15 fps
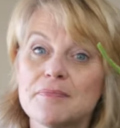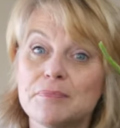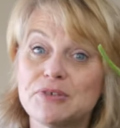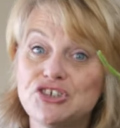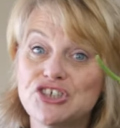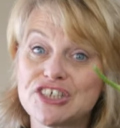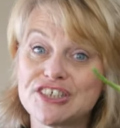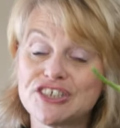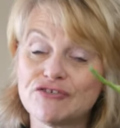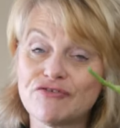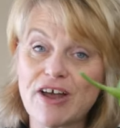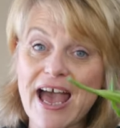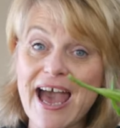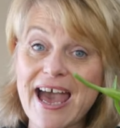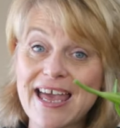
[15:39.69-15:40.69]
But just
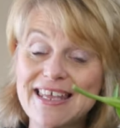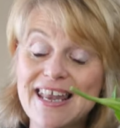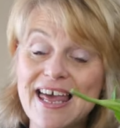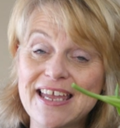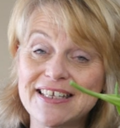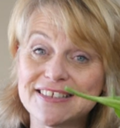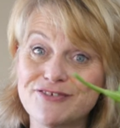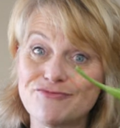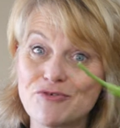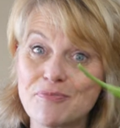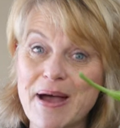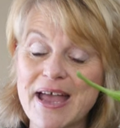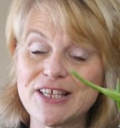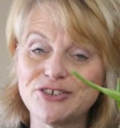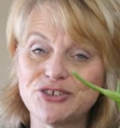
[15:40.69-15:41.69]
to highlight and
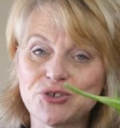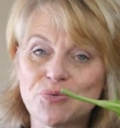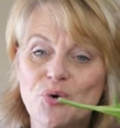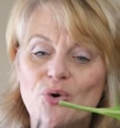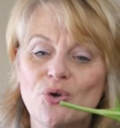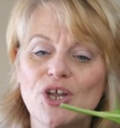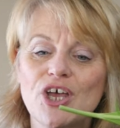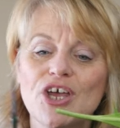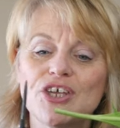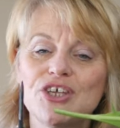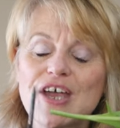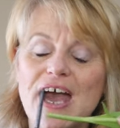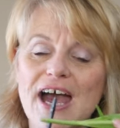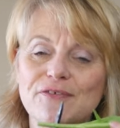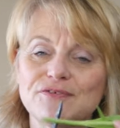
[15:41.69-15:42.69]
remind you all,
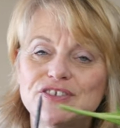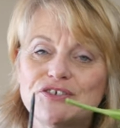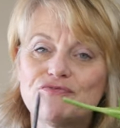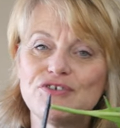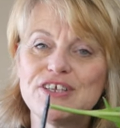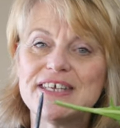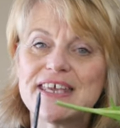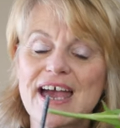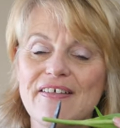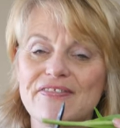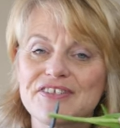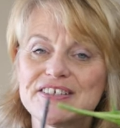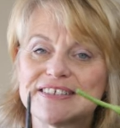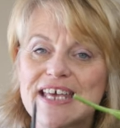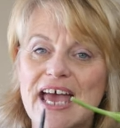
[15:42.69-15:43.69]
you have to
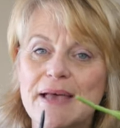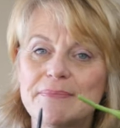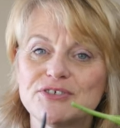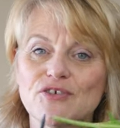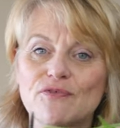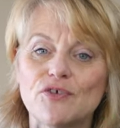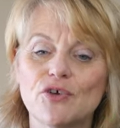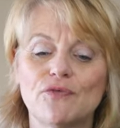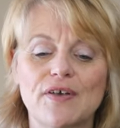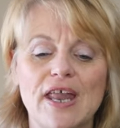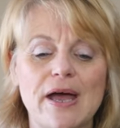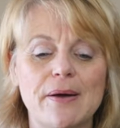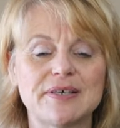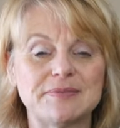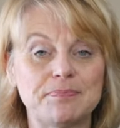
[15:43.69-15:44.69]
recut the stems of your
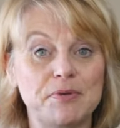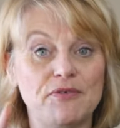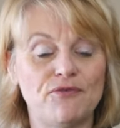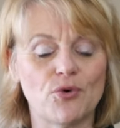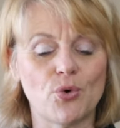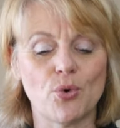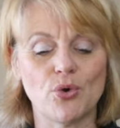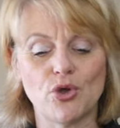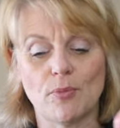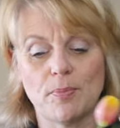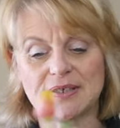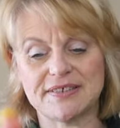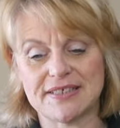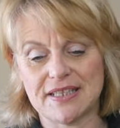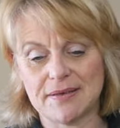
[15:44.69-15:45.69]
flowers before you're
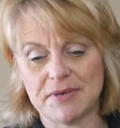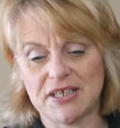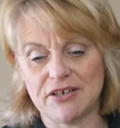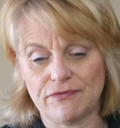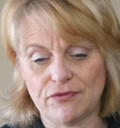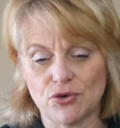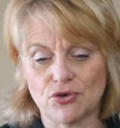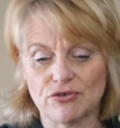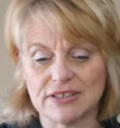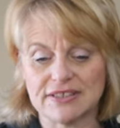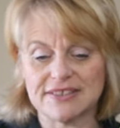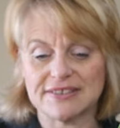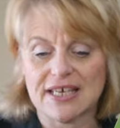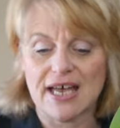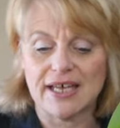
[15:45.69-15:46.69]
putting them in the floral
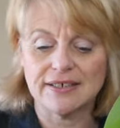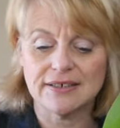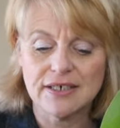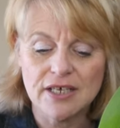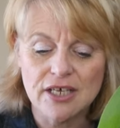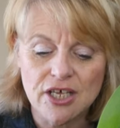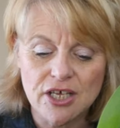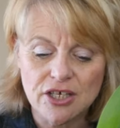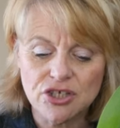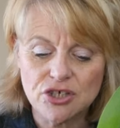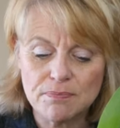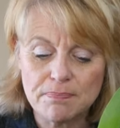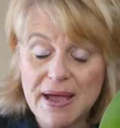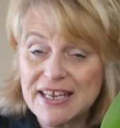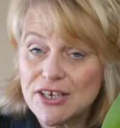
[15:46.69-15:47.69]
design.
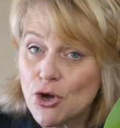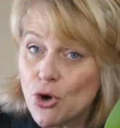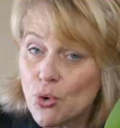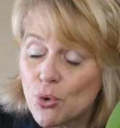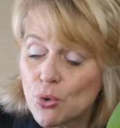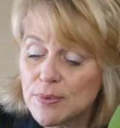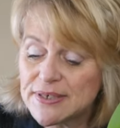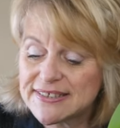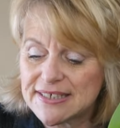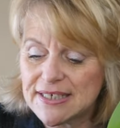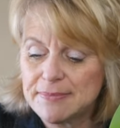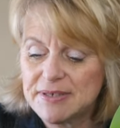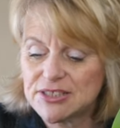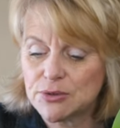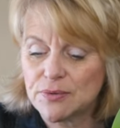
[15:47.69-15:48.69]
You might not always
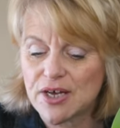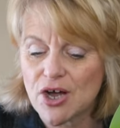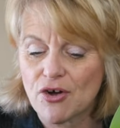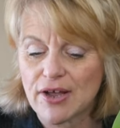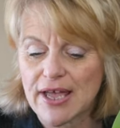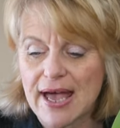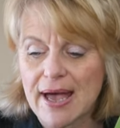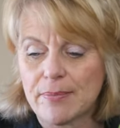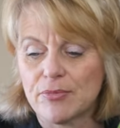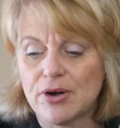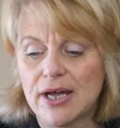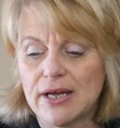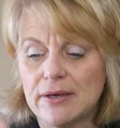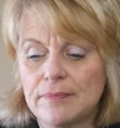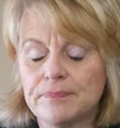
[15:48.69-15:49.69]
see me do it on
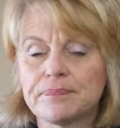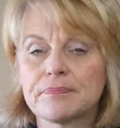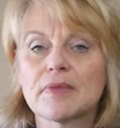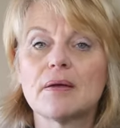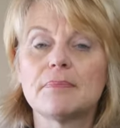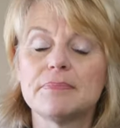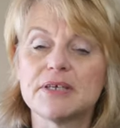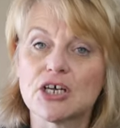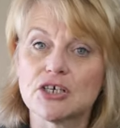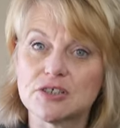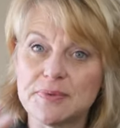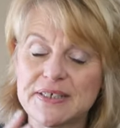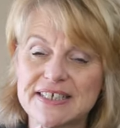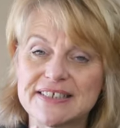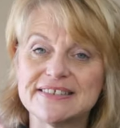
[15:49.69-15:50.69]
camera
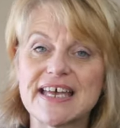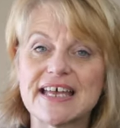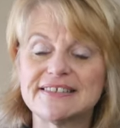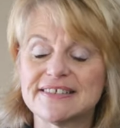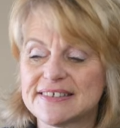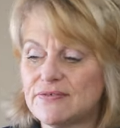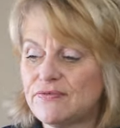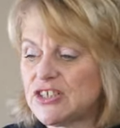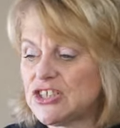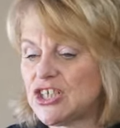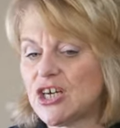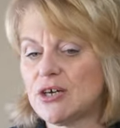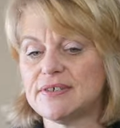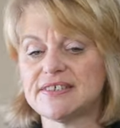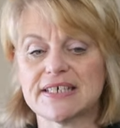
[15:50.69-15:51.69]
because we condense the
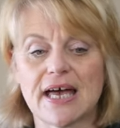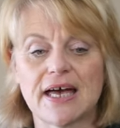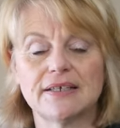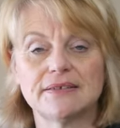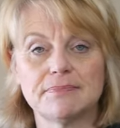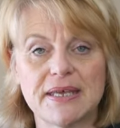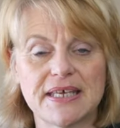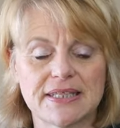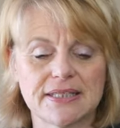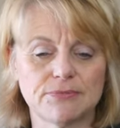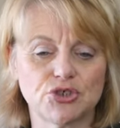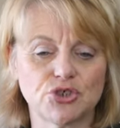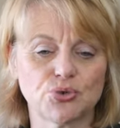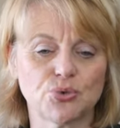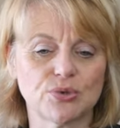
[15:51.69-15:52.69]
videos and make them
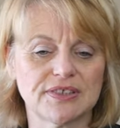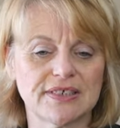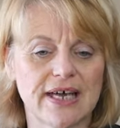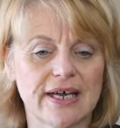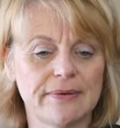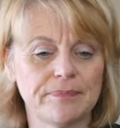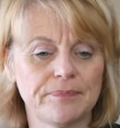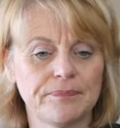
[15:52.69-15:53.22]
shorter.